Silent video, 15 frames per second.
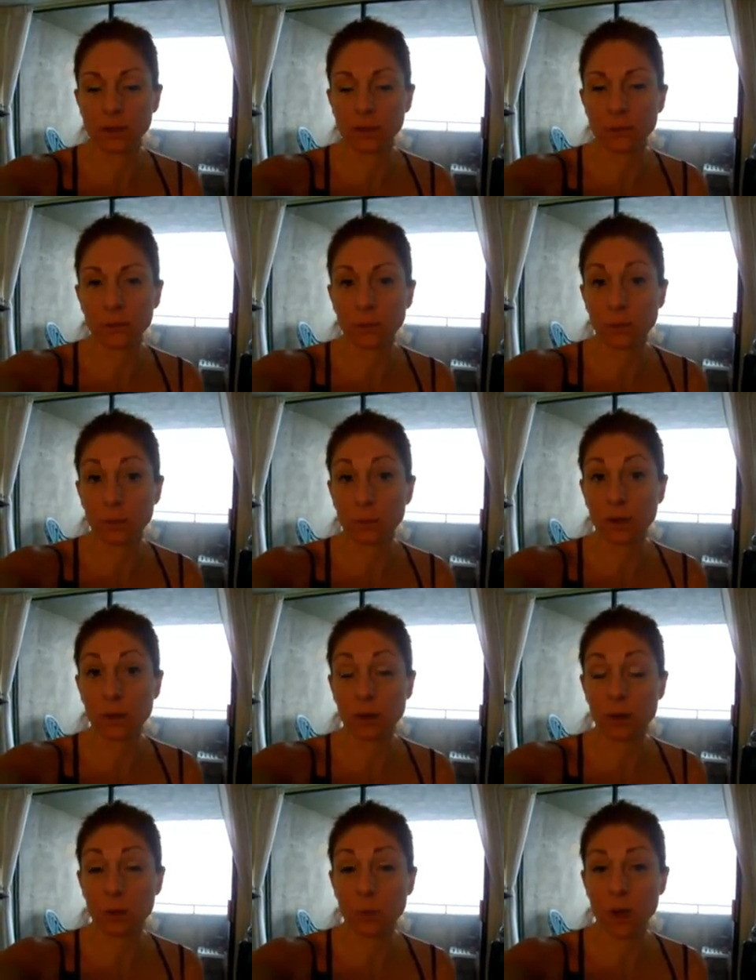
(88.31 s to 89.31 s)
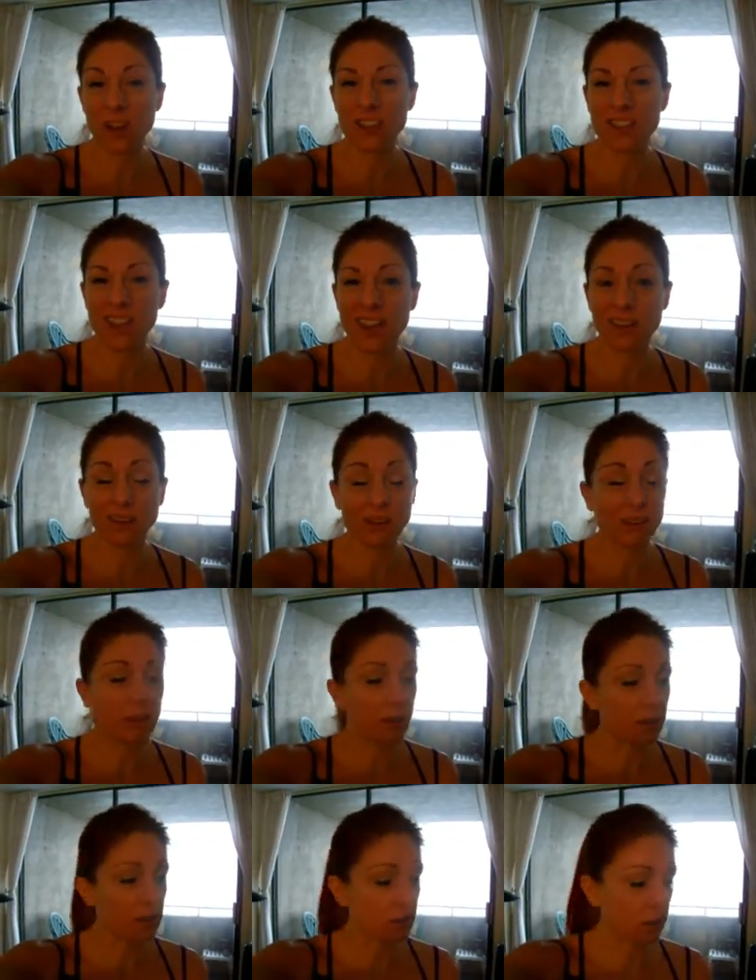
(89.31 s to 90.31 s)
I really really wanted to watch that.
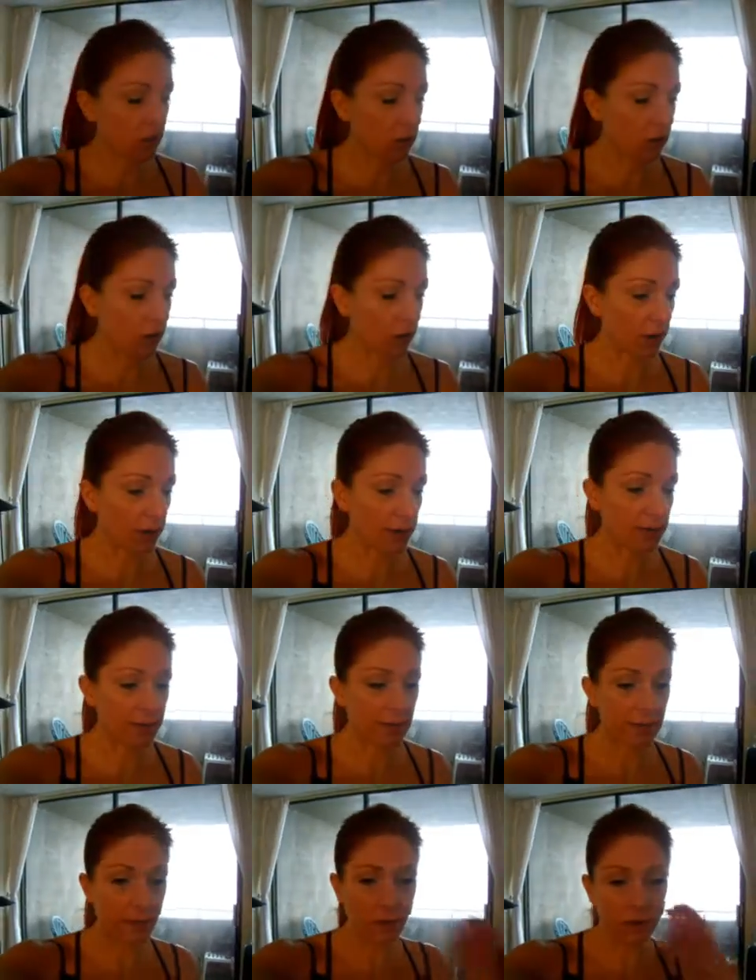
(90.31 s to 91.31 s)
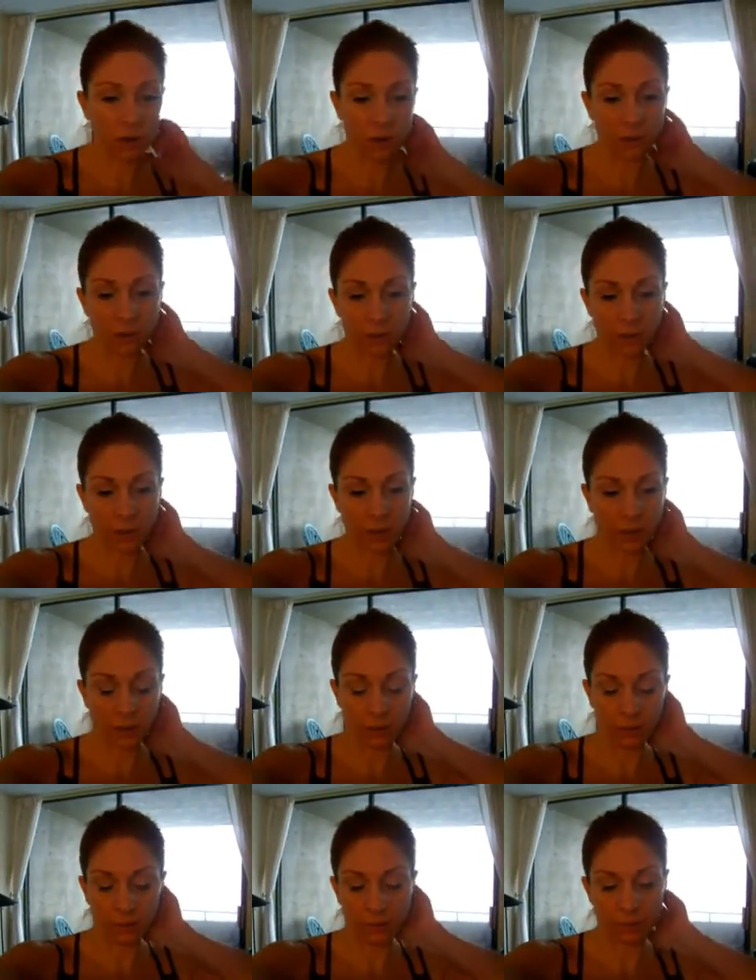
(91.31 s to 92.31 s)
So I did set the alarm,
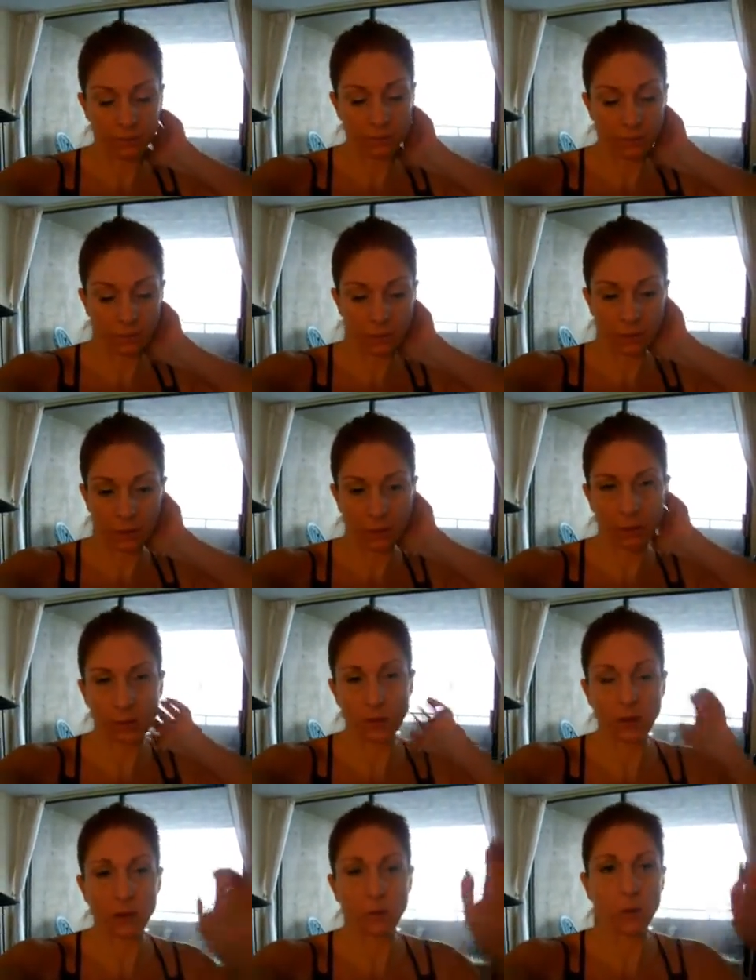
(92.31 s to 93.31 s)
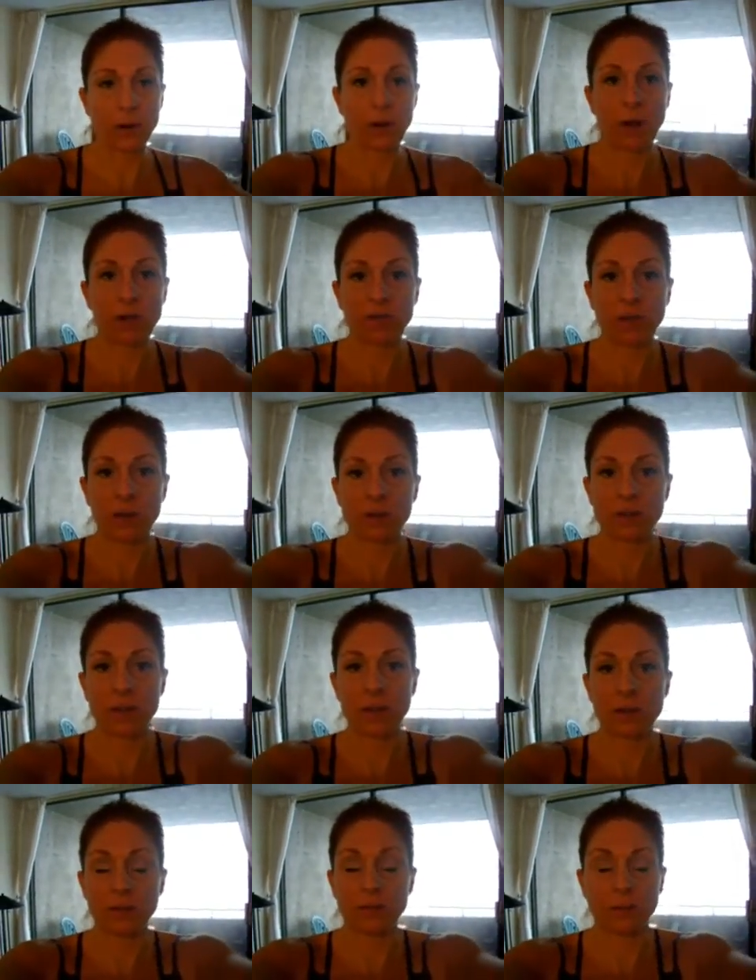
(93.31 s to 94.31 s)
um, and when the alarm went off, I was
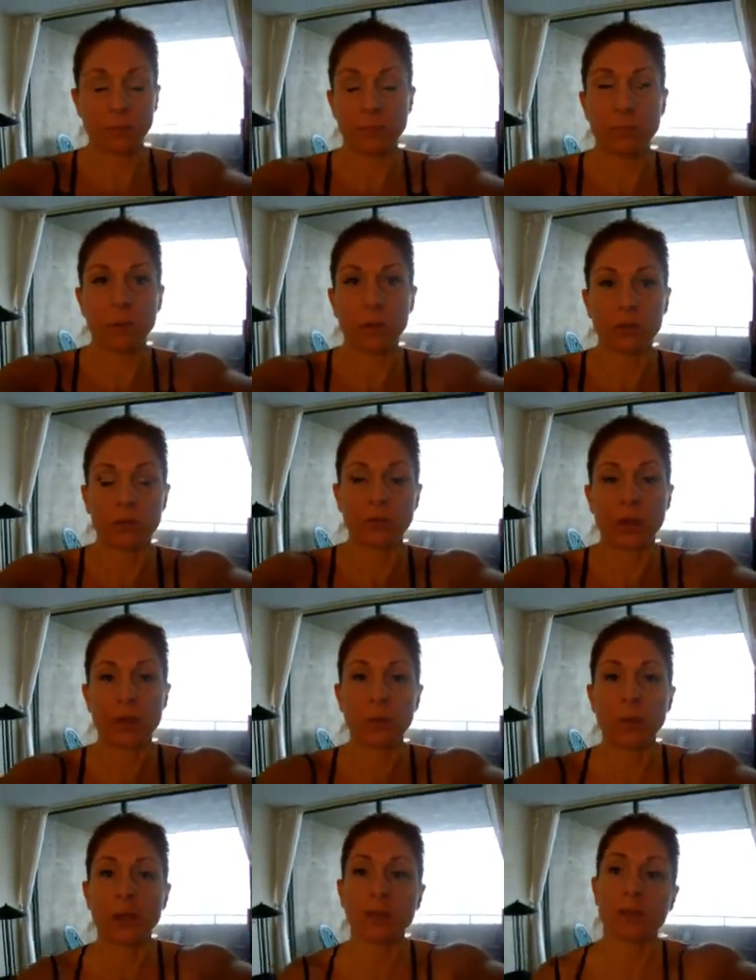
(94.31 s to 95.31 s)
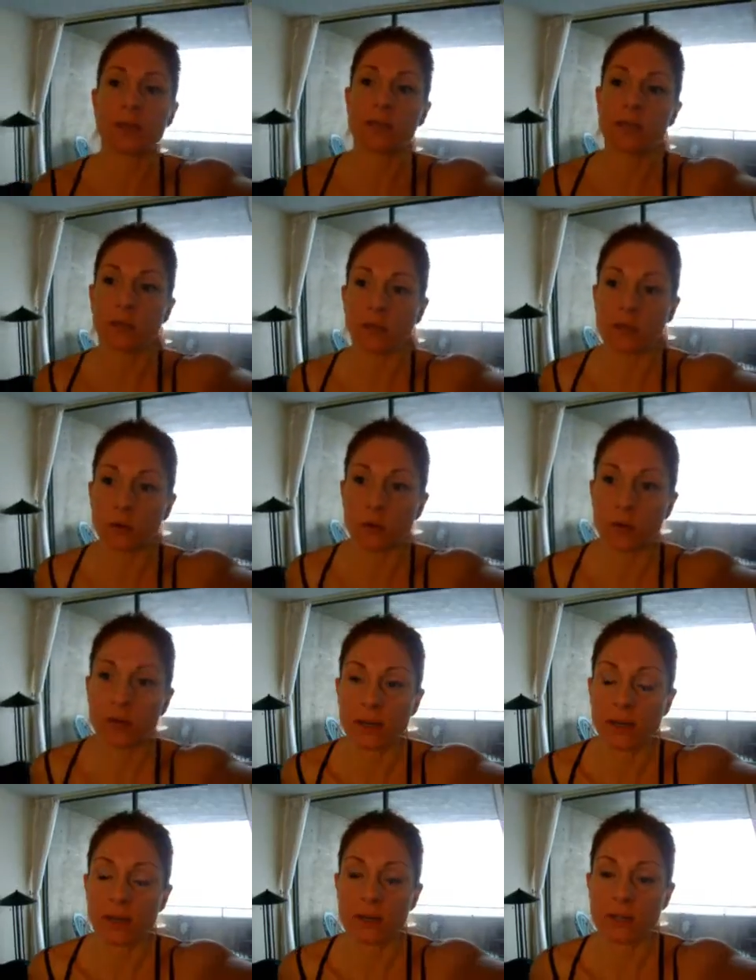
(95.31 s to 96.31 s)
kind of bolted right away because it's also a
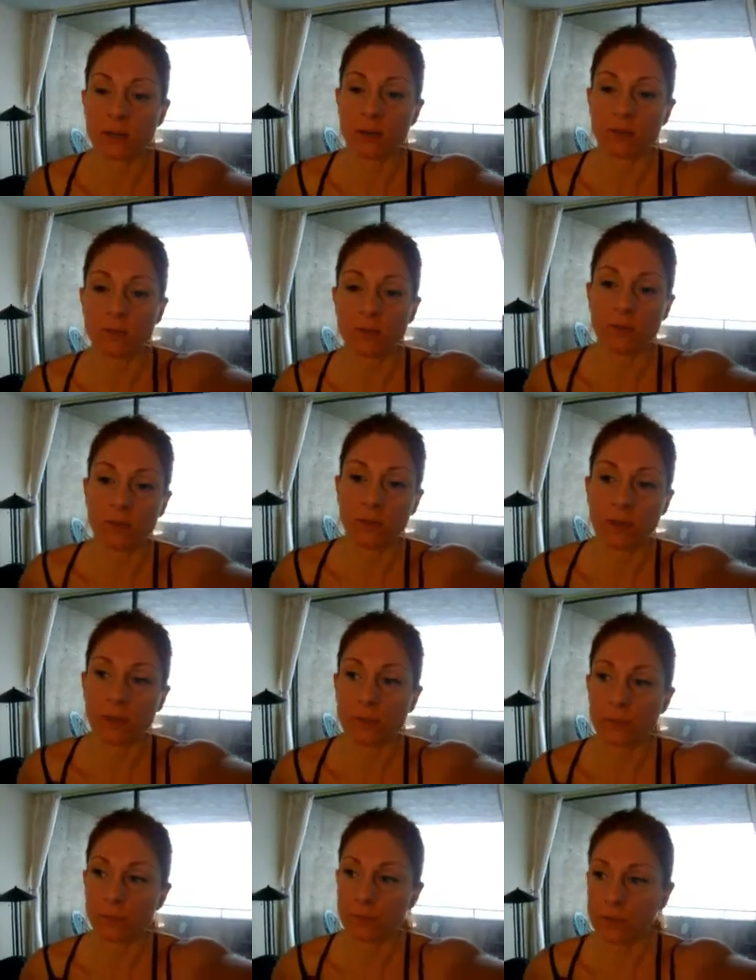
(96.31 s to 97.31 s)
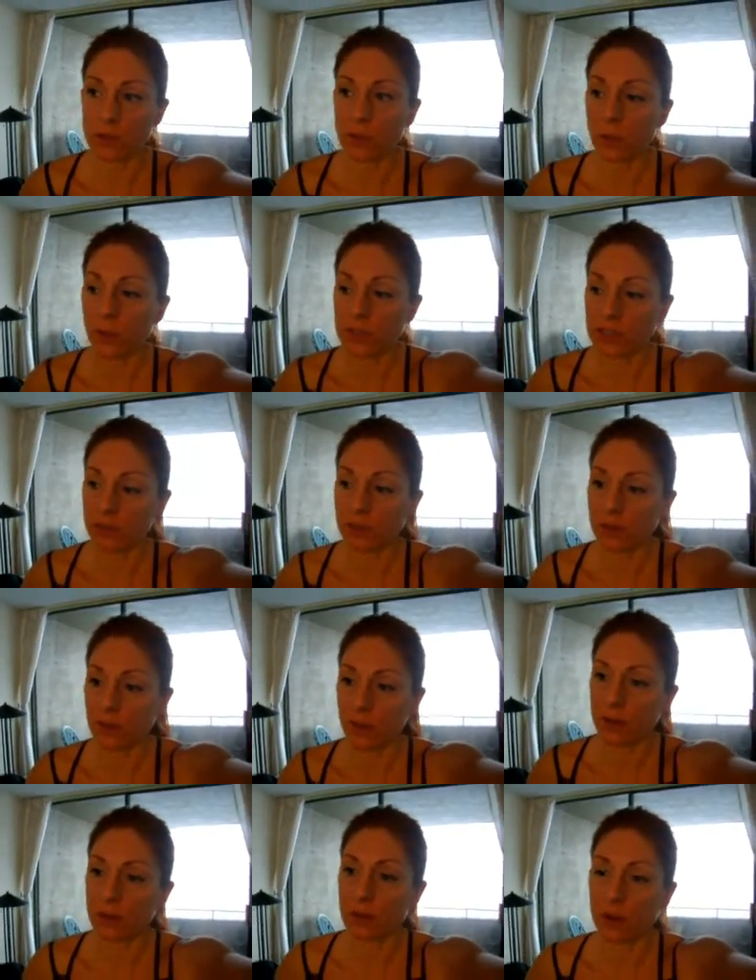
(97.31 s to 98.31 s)
work day. So you know, so I watched a little
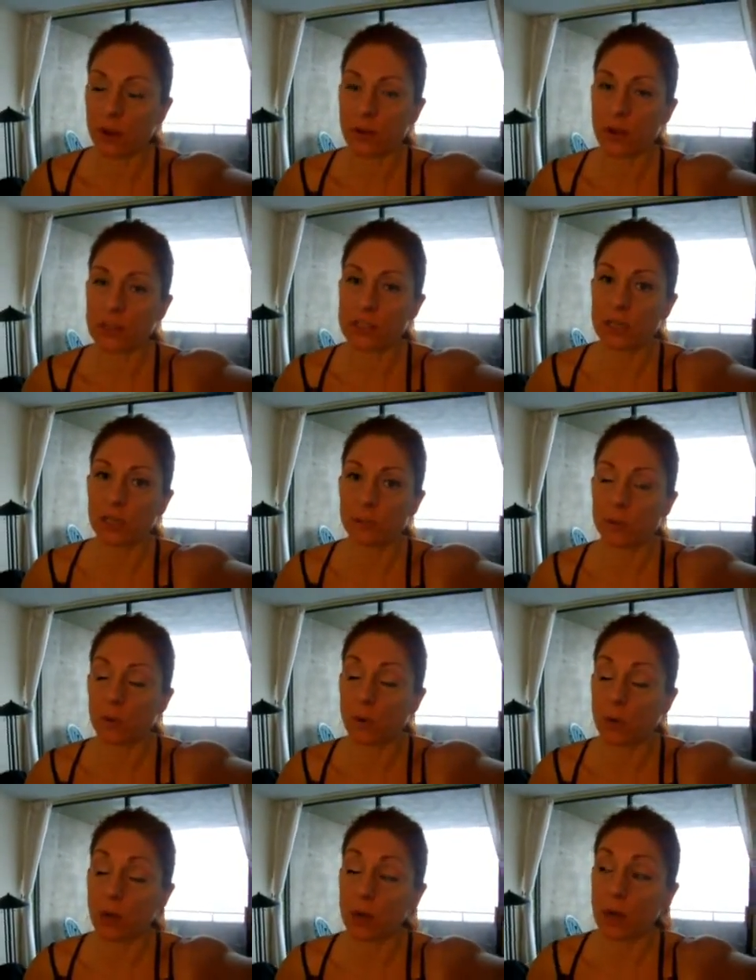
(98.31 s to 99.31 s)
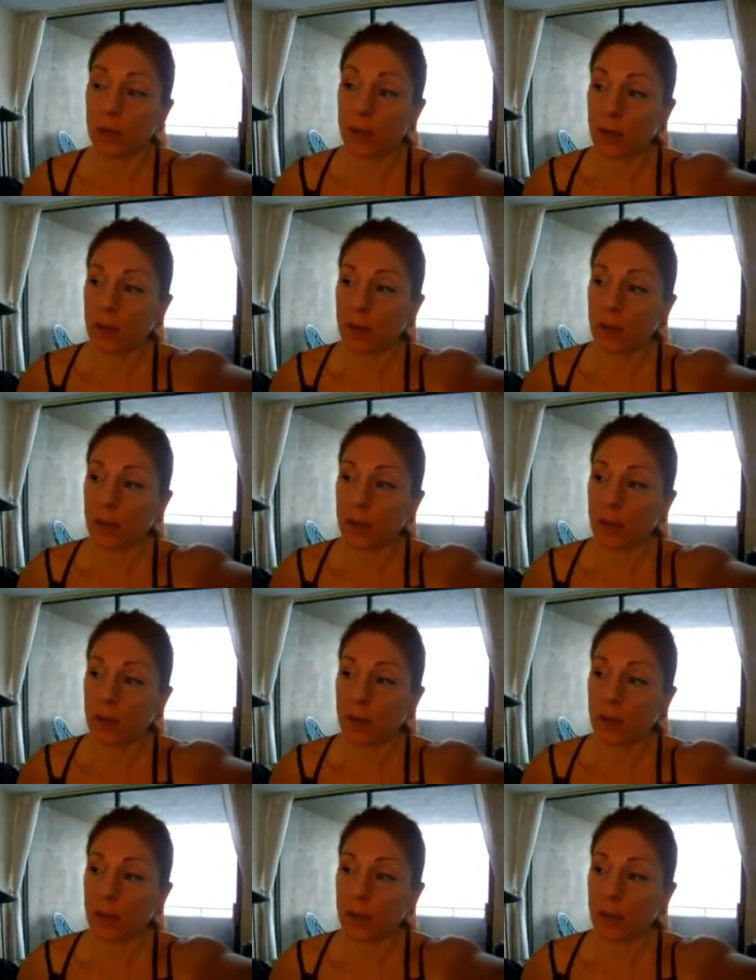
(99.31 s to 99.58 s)
bit of inauguration, did a little bit of work.